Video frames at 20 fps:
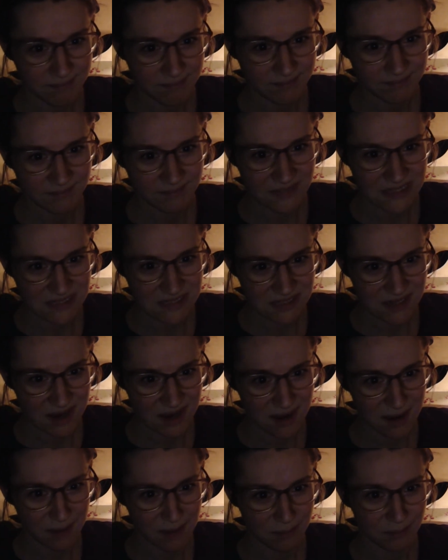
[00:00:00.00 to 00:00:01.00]
This
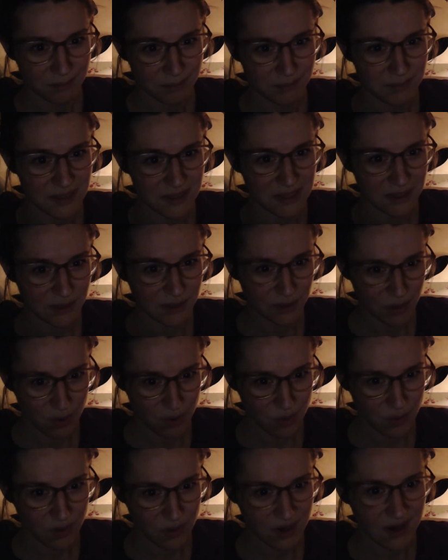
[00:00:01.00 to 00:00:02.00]
time being
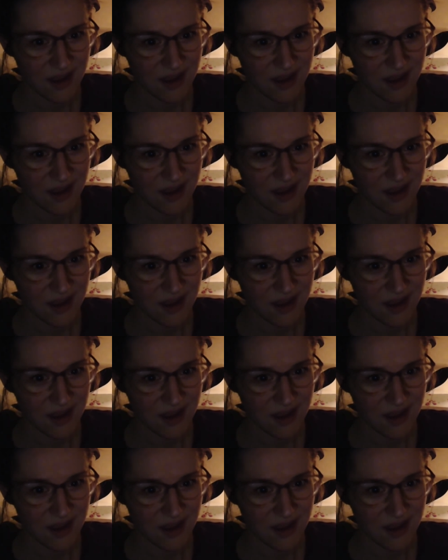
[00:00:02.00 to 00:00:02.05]
alone